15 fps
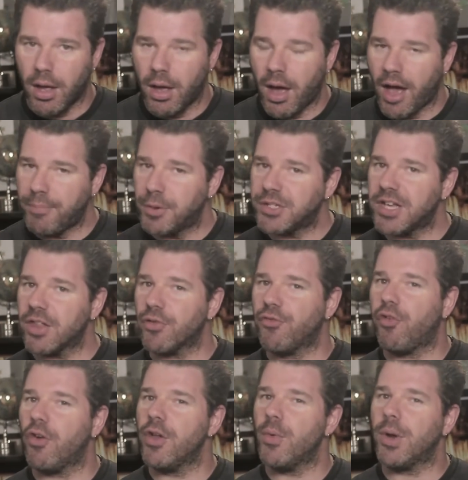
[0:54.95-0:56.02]
I put together
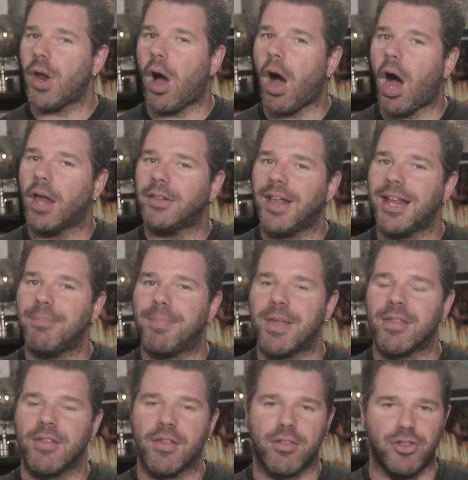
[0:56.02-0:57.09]
for you an online
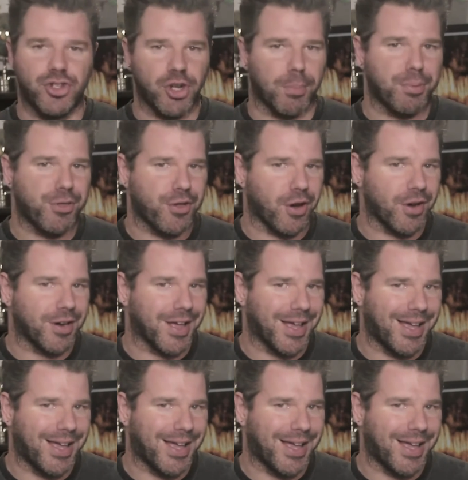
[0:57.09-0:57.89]
business jumpstart